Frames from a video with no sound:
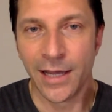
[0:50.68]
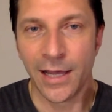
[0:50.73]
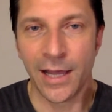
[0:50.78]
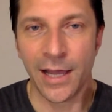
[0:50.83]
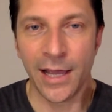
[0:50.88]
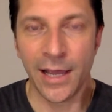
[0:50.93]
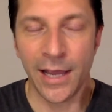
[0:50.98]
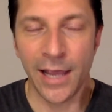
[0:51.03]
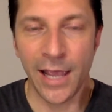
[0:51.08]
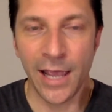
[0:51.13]

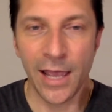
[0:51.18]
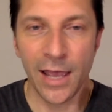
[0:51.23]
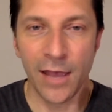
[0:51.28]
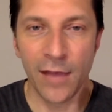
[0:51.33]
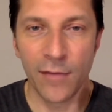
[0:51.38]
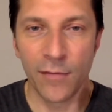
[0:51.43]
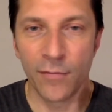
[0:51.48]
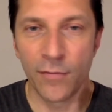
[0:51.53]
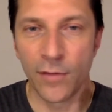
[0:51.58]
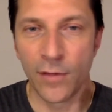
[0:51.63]
I
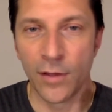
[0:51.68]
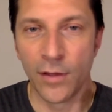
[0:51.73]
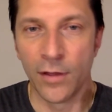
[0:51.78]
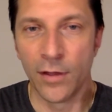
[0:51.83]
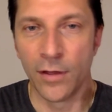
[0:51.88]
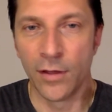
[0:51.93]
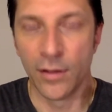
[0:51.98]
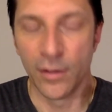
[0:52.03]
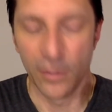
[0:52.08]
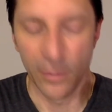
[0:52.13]
have
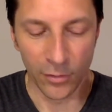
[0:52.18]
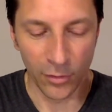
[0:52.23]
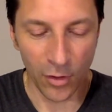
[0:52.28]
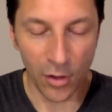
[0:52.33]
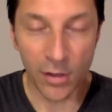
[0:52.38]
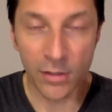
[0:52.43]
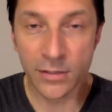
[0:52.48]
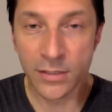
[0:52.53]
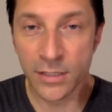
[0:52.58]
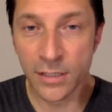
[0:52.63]

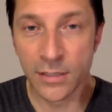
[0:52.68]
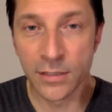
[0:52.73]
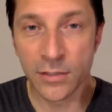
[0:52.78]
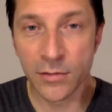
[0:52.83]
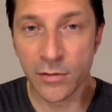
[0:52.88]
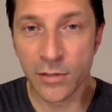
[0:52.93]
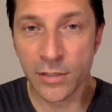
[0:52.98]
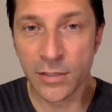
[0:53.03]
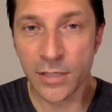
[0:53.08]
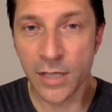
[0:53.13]
long
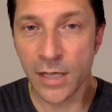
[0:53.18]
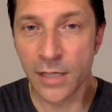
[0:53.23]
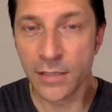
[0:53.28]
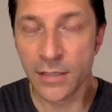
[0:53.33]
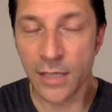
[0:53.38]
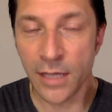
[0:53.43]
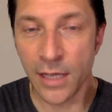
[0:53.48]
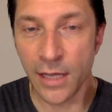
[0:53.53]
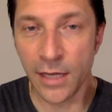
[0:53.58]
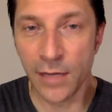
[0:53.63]
since
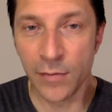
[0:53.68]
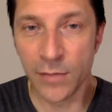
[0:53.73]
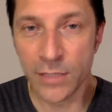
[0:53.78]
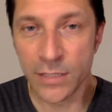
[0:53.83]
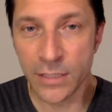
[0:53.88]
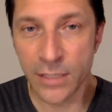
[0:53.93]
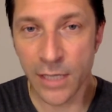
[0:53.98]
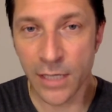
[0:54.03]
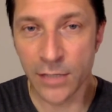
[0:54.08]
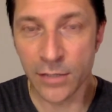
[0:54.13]
criticized
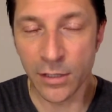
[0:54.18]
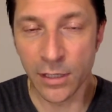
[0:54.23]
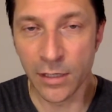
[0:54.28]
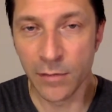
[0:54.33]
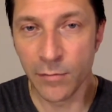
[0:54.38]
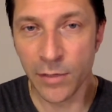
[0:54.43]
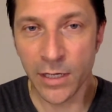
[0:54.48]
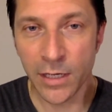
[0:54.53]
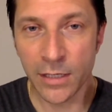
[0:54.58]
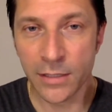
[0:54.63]
Iowa's
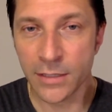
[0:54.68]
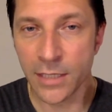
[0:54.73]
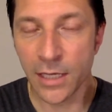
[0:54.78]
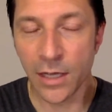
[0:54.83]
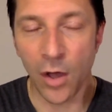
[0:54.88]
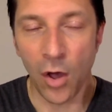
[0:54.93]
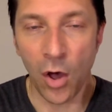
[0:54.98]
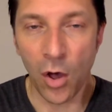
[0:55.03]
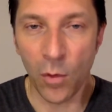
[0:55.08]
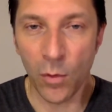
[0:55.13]
scheduling because
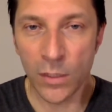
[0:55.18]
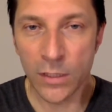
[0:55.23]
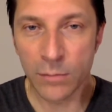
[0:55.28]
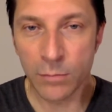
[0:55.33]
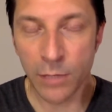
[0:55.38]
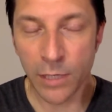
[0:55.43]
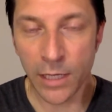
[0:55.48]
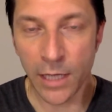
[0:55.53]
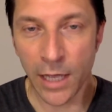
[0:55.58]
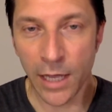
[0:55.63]
they always
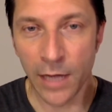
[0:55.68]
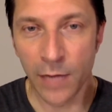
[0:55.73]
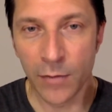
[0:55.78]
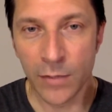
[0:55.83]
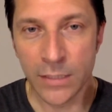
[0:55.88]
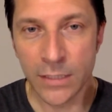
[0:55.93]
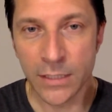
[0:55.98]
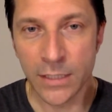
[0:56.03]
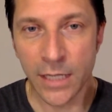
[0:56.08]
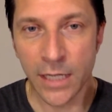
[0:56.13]
play
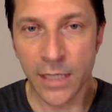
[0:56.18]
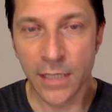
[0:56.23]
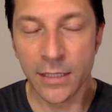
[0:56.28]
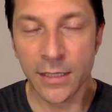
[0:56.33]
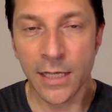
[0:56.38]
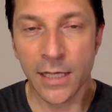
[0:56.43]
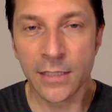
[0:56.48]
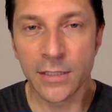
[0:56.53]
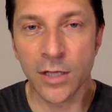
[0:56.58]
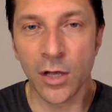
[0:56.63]
Iowa State,
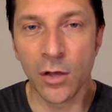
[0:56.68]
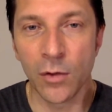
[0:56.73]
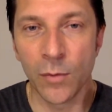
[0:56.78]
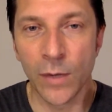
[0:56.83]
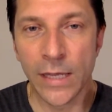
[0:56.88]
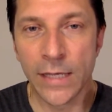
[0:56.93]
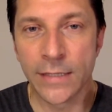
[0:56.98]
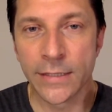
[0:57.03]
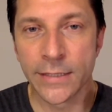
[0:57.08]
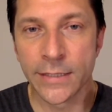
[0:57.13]
and that's
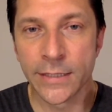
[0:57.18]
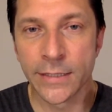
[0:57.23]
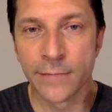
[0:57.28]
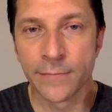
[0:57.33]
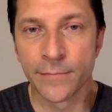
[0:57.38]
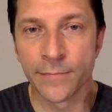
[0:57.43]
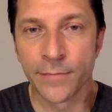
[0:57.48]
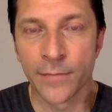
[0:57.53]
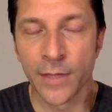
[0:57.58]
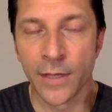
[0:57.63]
always
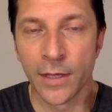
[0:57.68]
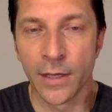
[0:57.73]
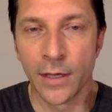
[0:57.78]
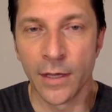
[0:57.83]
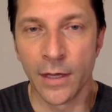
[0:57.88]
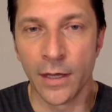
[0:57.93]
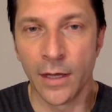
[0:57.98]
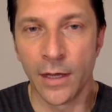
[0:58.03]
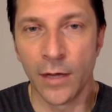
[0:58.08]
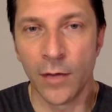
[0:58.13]

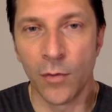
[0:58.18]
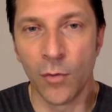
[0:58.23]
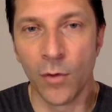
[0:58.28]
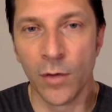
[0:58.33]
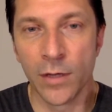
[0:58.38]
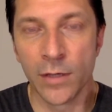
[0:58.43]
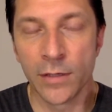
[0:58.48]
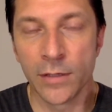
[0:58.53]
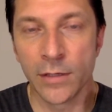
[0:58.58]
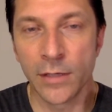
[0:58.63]
uh,
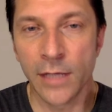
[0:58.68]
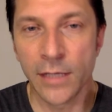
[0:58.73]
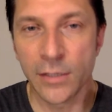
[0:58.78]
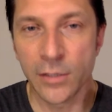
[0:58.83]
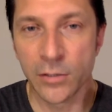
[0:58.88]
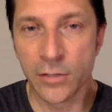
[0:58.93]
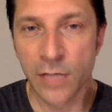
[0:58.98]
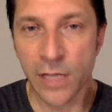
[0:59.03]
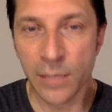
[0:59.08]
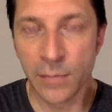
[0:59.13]
one of the
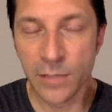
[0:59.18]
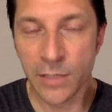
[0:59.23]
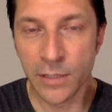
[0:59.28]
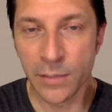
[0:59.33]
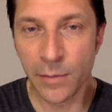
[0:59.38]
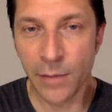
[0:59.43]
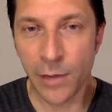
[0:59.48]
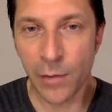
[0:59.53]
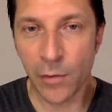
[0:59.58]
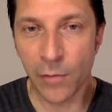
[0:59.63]
lesser teams in
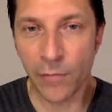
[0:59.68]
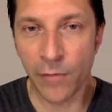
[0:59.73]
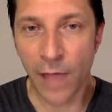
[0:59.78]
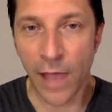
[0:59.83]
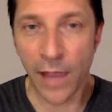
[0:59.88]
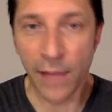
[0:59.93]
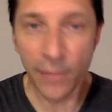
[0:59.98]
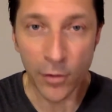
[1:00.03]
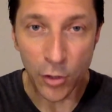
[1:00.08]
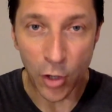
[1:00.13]
the Power
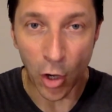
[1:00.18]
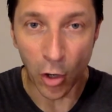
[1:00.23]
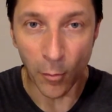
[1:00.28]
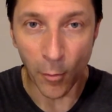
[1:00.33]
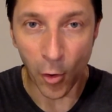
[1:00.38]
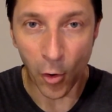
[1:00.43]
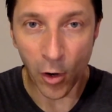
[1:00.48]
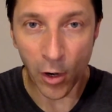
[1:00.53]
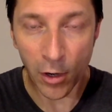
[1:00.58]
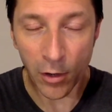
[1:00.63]
Five. No
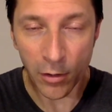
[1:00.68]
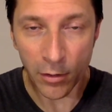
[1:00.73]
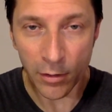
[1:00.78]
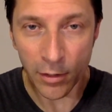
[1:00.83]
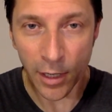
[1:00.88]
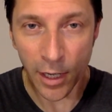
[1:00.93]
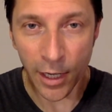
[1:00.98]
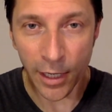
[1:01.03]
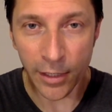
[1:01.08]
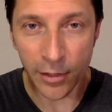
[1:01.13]
more.
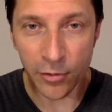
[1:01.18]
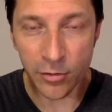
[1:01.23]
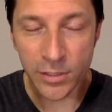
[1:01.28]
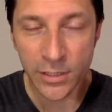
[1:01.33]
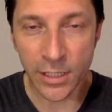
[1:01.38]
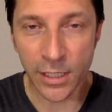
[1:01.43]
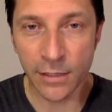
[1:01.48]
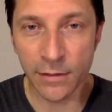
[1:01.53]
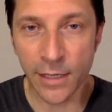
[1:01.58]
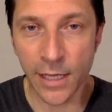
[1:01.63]
I
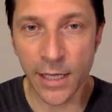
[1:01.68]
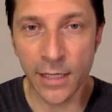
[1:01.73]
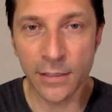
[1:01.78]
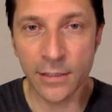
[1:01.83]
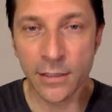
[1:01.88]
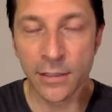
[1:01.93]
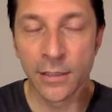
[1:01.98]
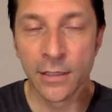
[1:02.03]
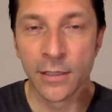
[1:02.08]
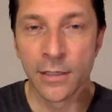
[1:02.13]
understand that.